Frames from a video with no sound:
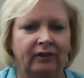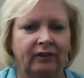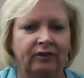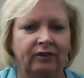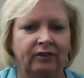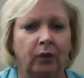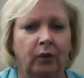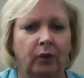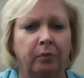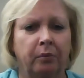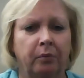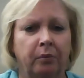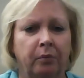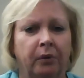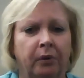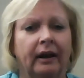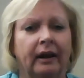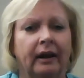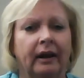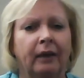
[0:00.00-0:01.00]
important.
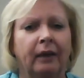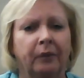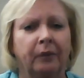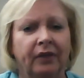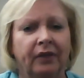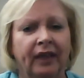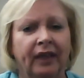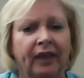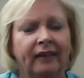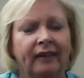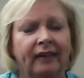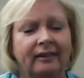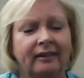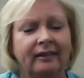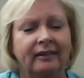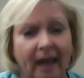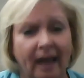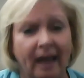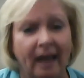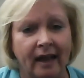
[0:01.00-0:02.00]
And with that
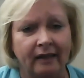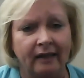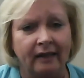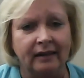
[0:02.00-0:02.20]
said,